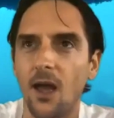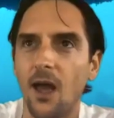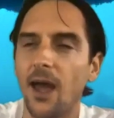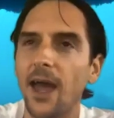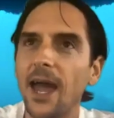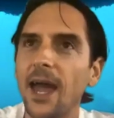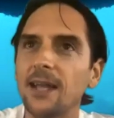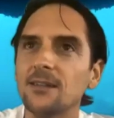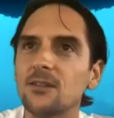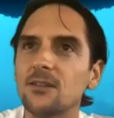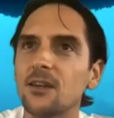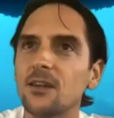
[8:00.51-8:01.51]

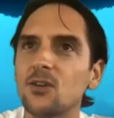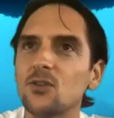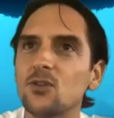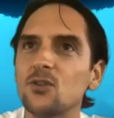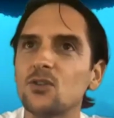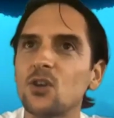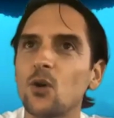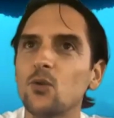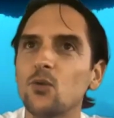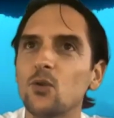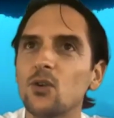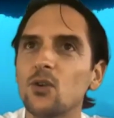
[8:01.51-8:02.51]
And so
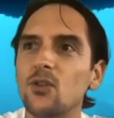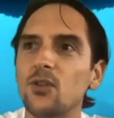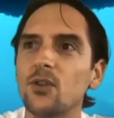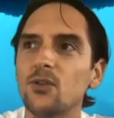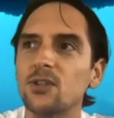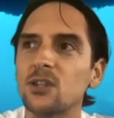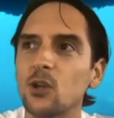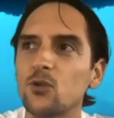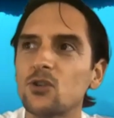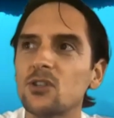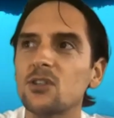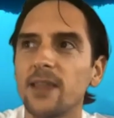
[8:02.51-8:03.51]
the solution
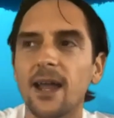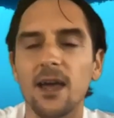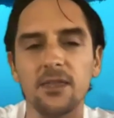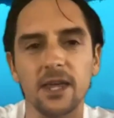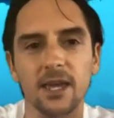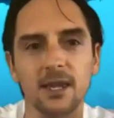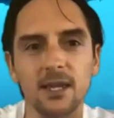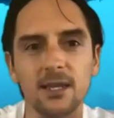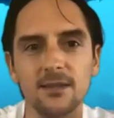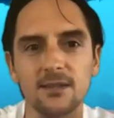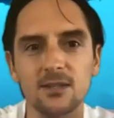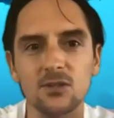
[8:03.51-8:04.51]
to that, I think,
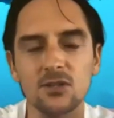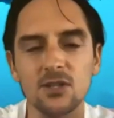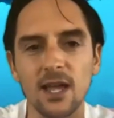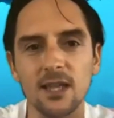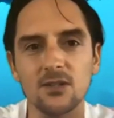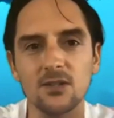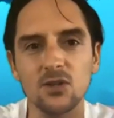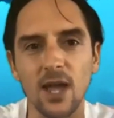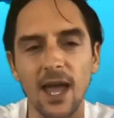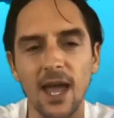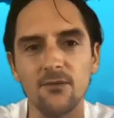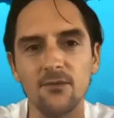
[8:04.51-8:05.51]
is to
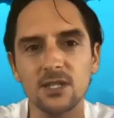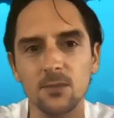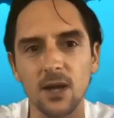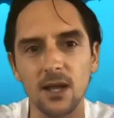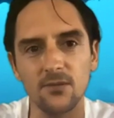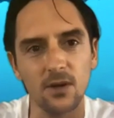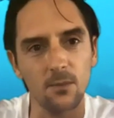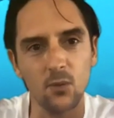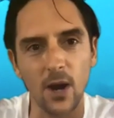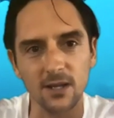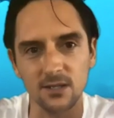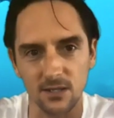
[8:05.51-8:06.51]
have some kind of a
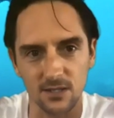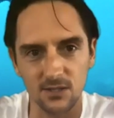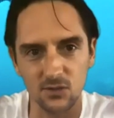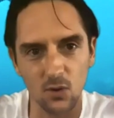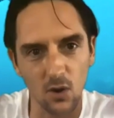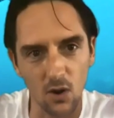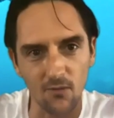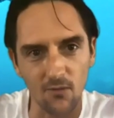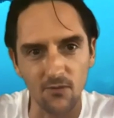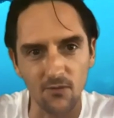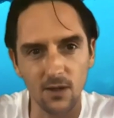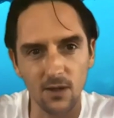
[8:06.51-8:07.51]
practice of
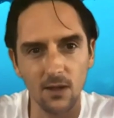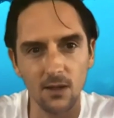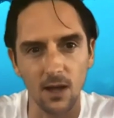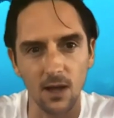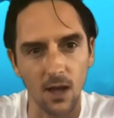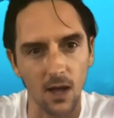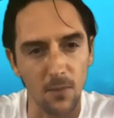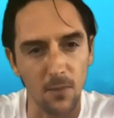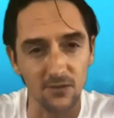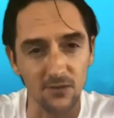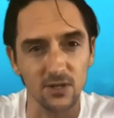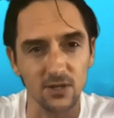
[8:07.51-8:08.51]

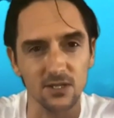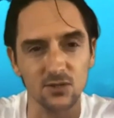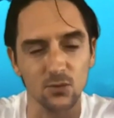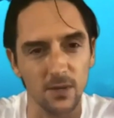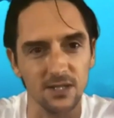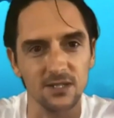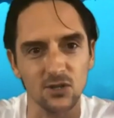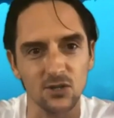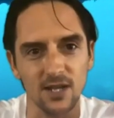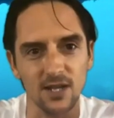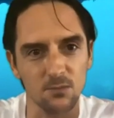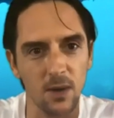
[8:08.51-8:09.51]
mindfulness or meditation
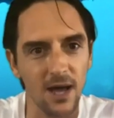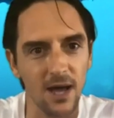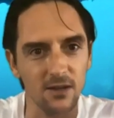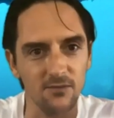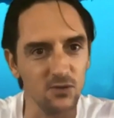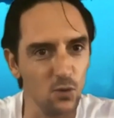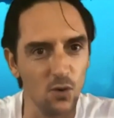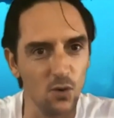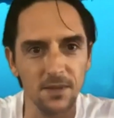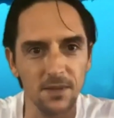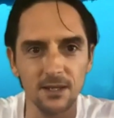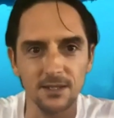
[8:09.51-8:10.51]
as part of your
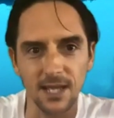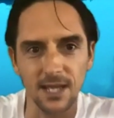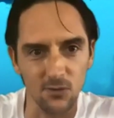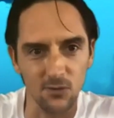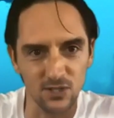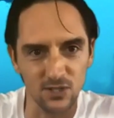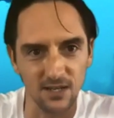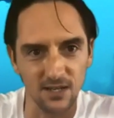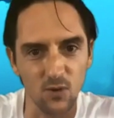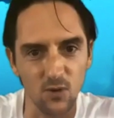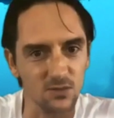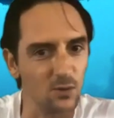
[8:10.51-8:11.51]
daily routine, if
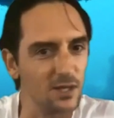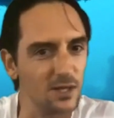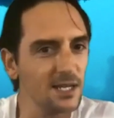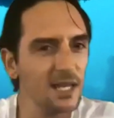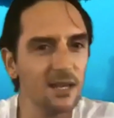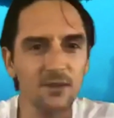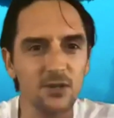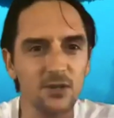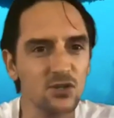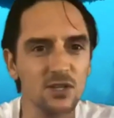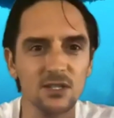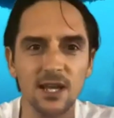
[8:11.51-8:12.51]
possible. And even if it's
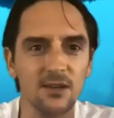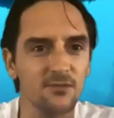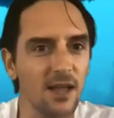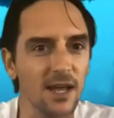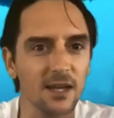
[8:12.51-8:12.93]
just kind of like